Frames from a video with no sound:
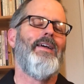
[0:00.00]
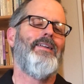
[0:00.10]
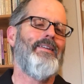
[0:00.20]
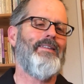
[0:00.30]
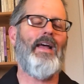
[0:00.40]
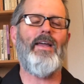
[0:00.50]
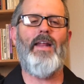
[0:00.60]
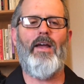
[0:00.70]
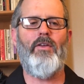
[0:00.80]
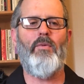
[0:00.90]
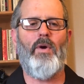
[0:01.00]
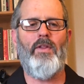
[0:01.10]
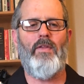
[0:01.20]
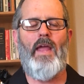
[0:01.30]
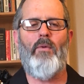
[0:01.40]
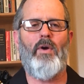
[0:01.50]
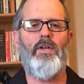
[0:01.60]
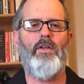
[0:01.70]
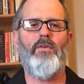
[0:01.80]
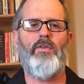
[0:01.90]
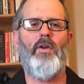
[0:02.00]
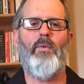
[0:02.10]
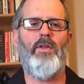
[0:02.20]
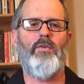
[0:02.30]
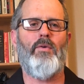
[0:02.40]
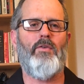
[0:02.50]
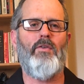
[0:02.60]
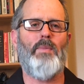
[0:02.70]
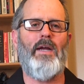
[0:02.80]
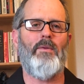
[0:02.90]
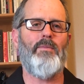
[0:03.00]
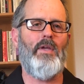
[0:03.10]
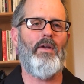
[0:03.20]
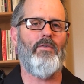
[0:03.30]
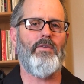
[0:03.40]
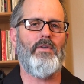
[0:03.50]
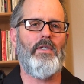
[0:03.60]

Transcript: decide how they want to use their resources by themselves.